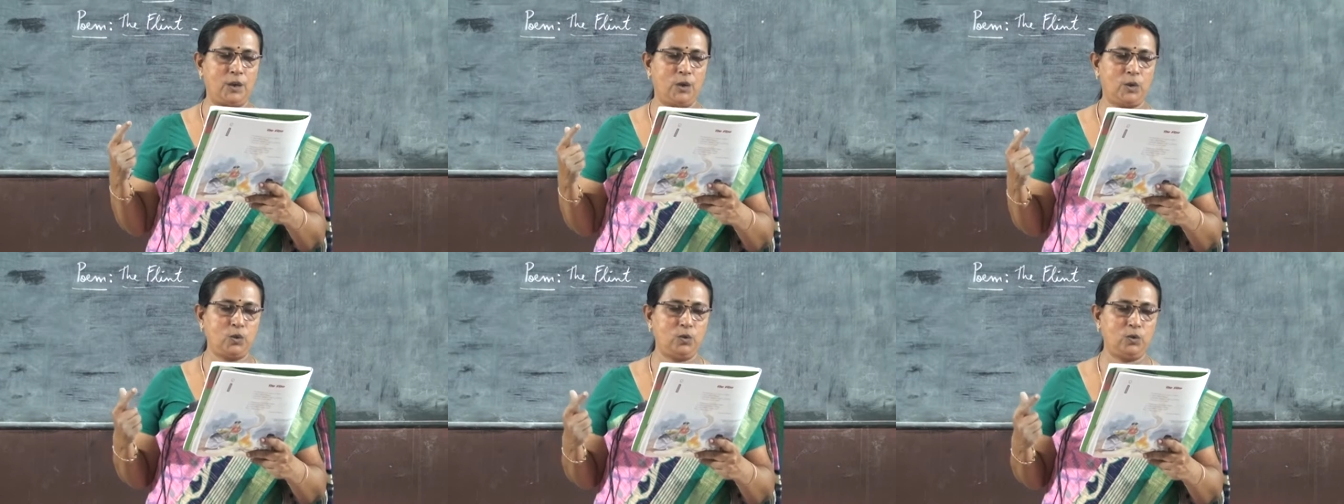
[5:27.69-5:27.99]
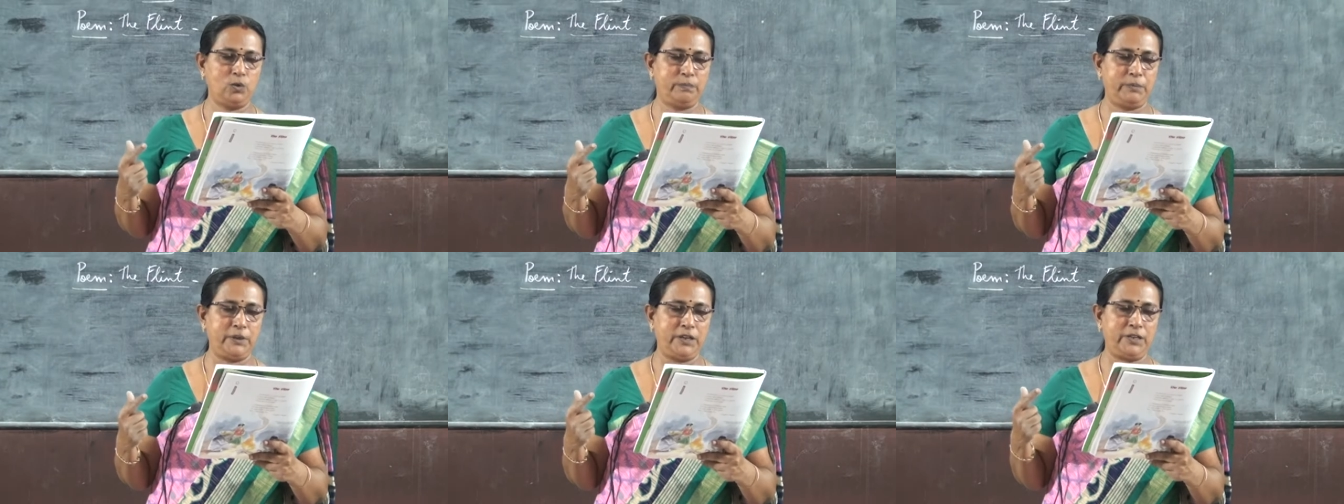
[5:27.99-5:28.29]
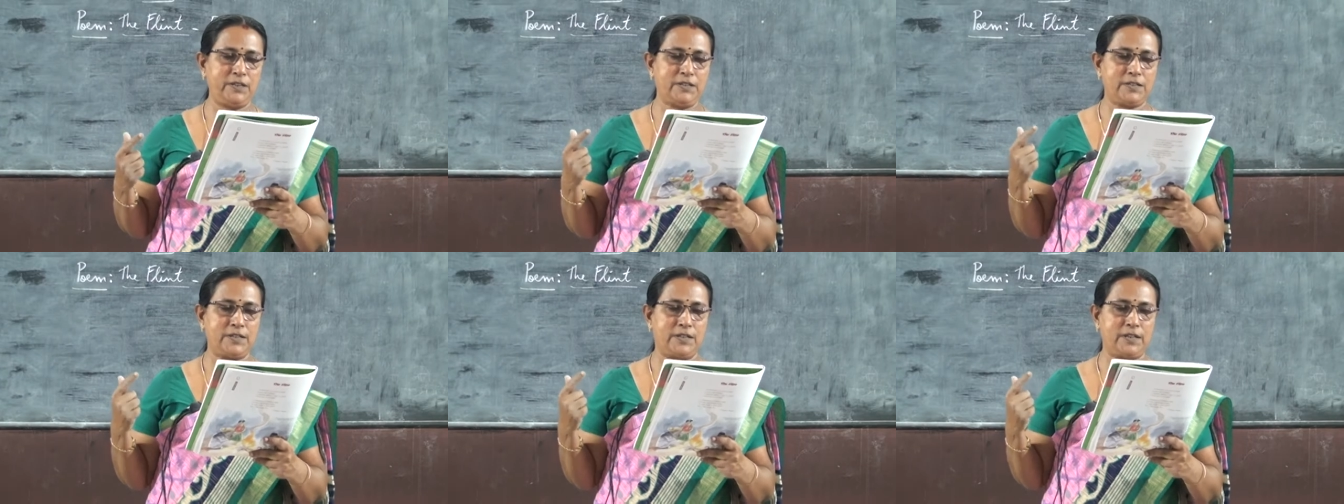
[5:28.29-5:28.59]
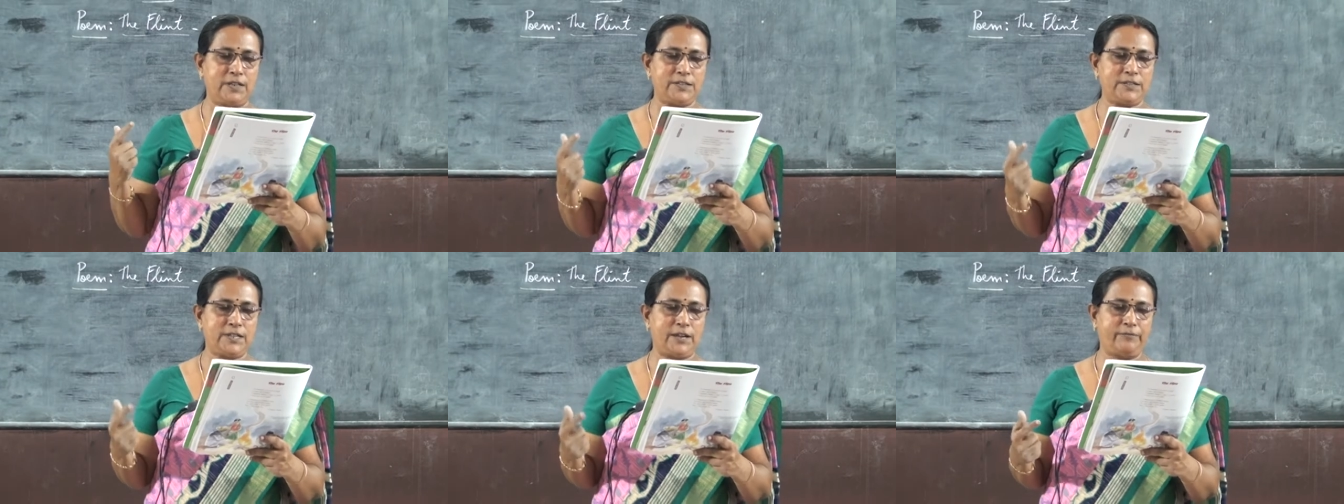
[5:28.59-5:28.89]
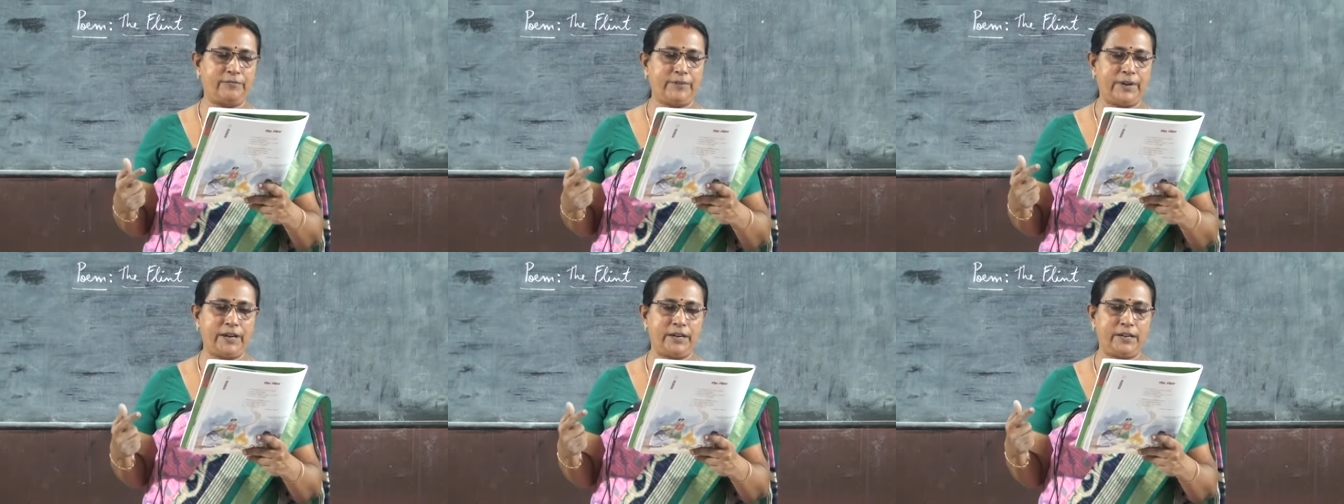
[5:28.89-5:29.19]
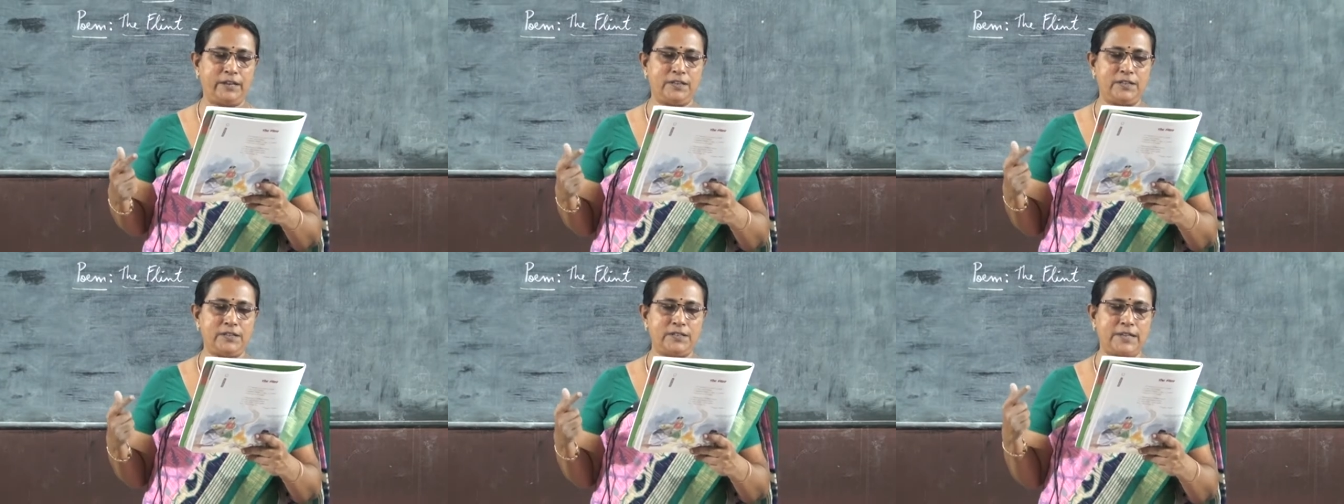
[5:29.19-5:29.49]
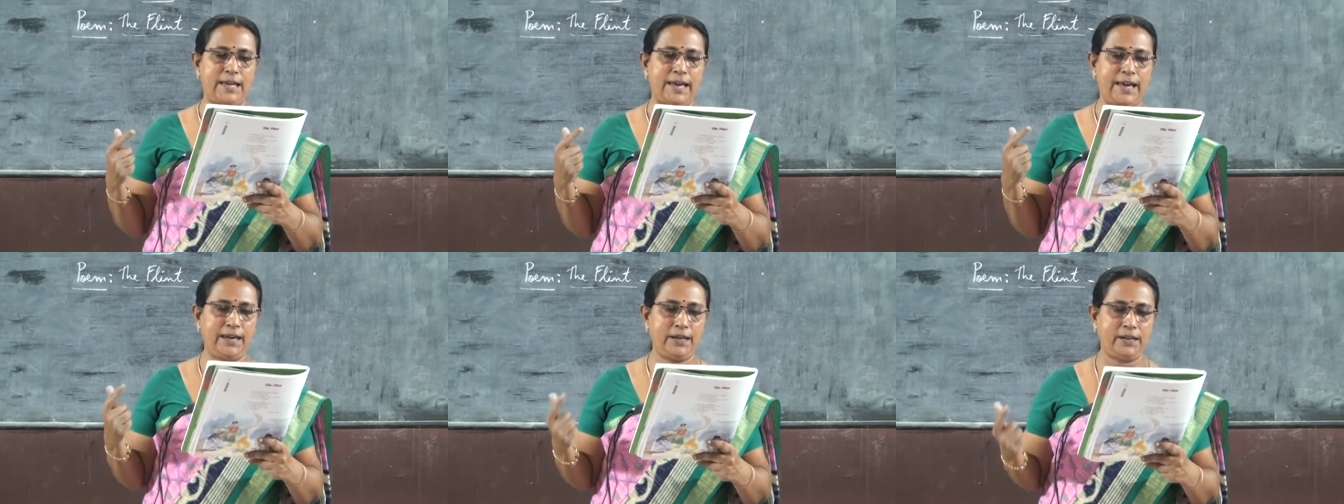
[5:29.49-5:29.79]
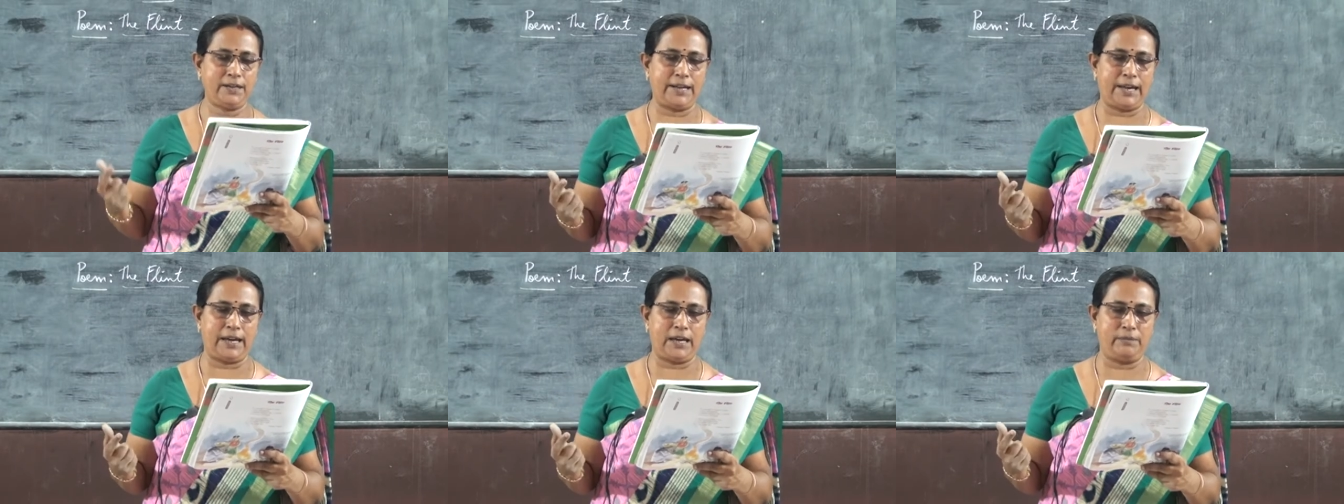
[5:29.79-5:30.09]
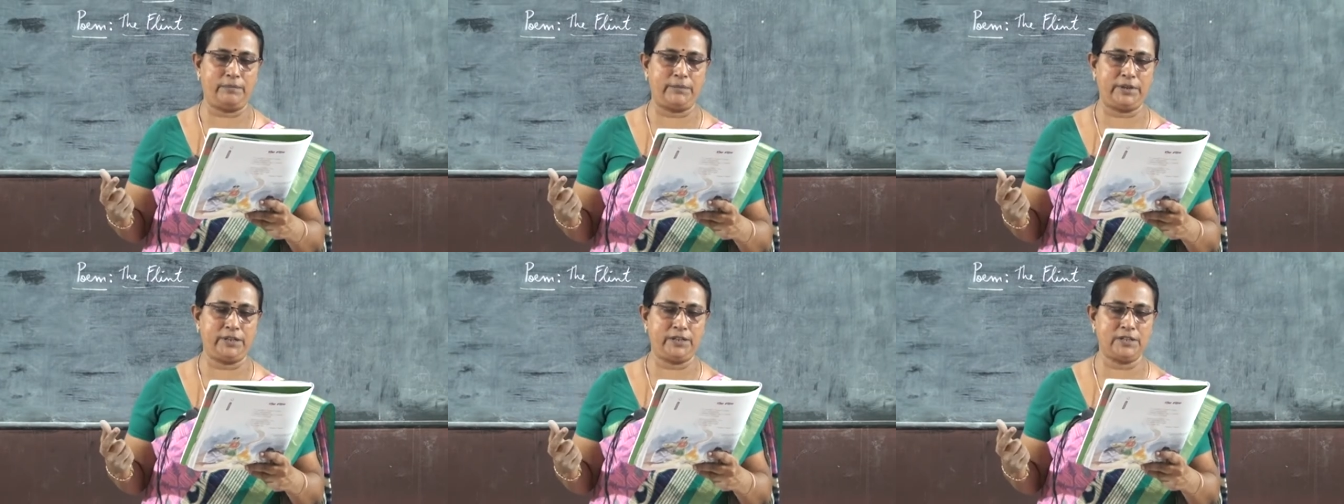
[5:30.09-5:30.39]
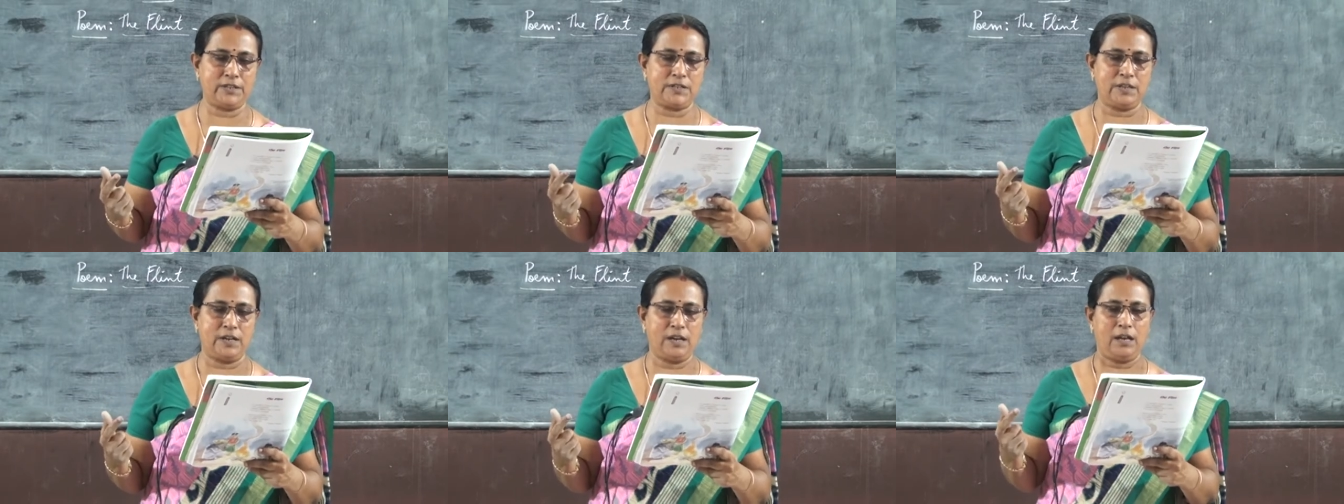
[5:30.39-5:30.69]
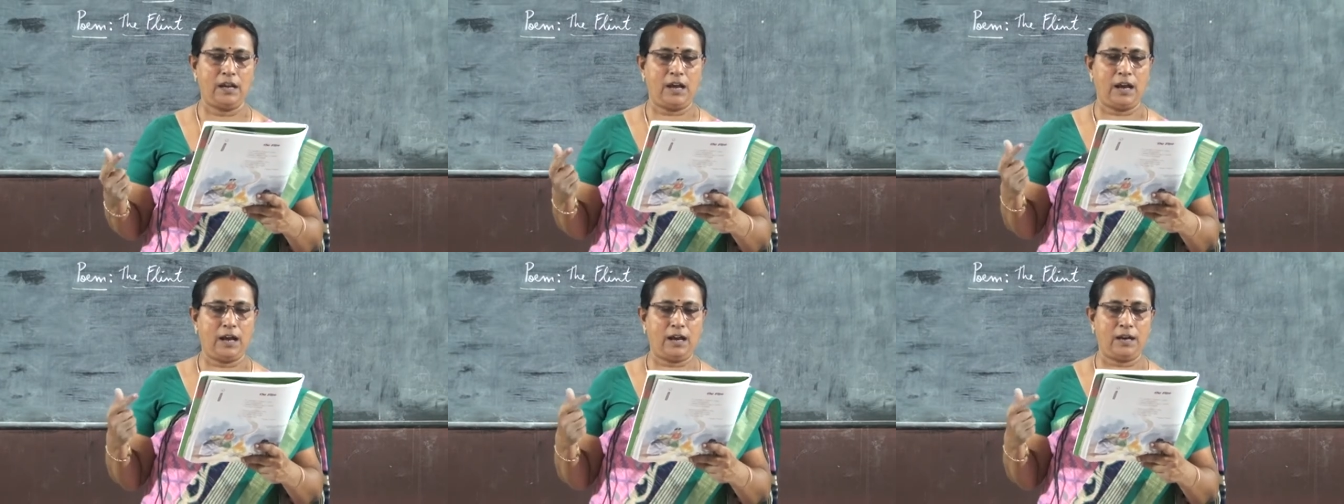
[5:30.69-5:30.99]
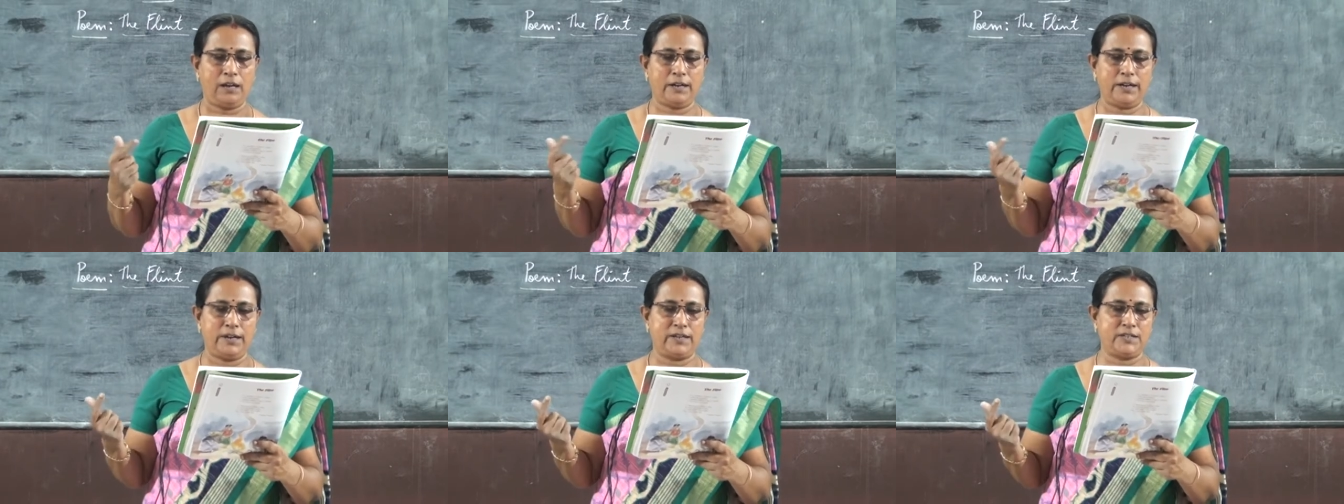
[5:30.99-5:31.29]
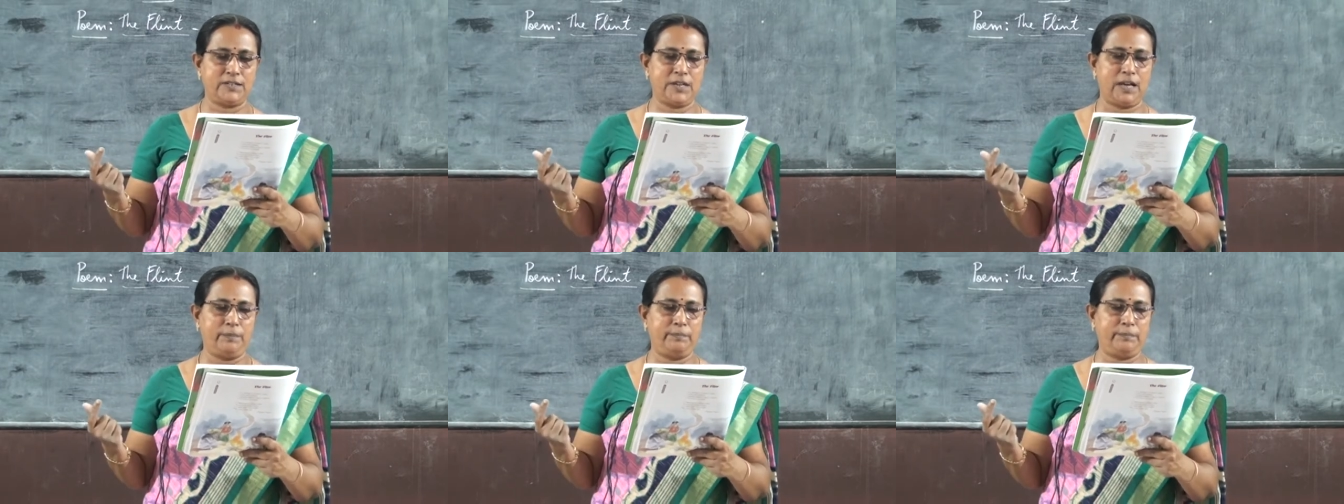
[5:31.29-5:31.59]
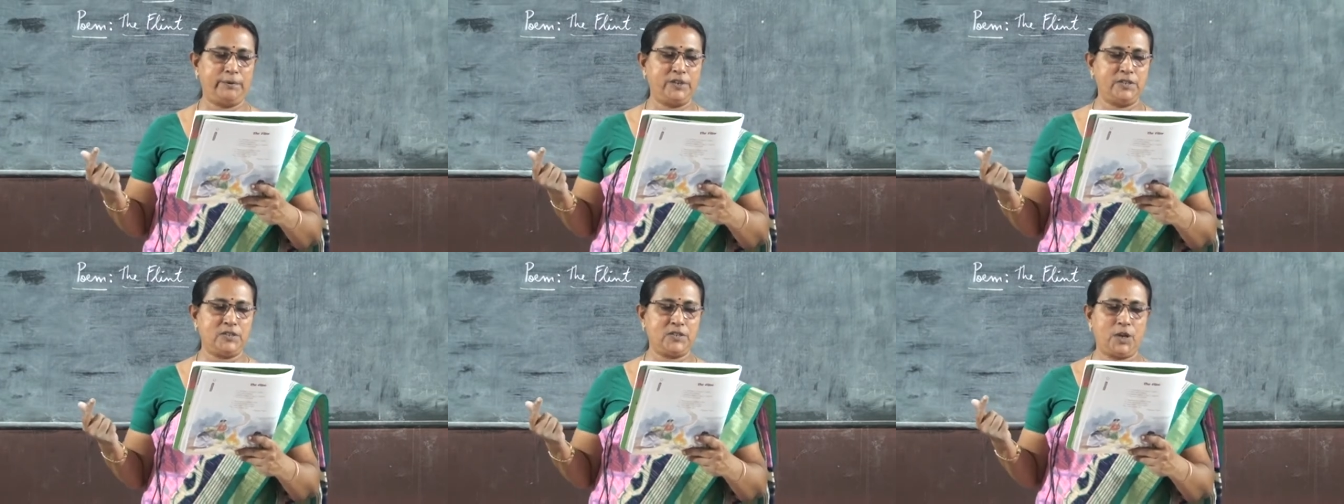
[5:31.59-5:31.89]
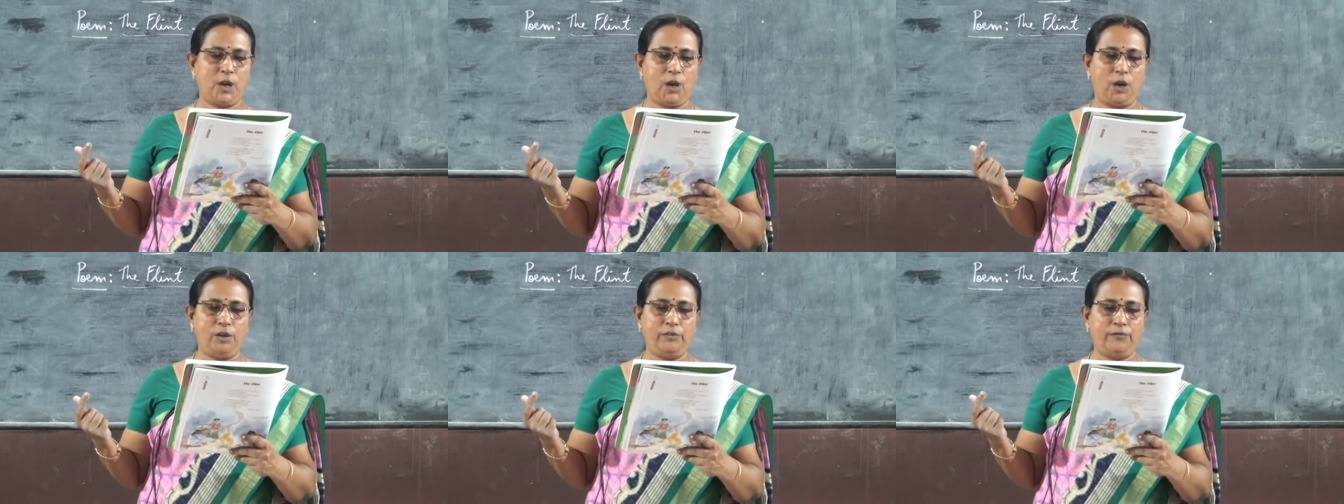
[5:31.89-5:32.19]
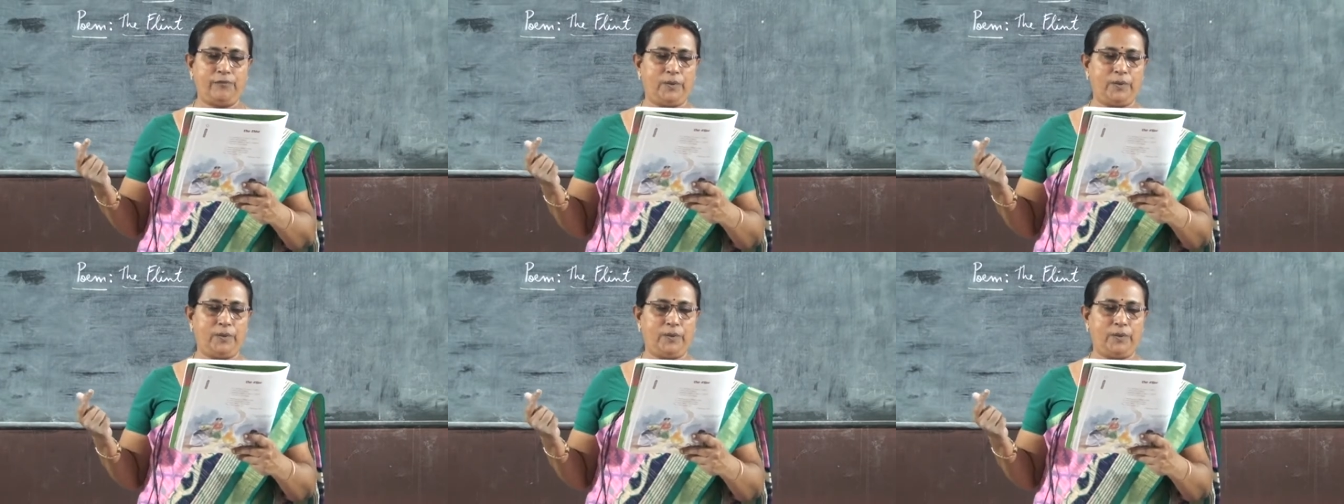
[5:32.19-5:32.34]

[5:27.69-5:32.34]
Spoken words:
rubies, sapphires and diamonds are examples of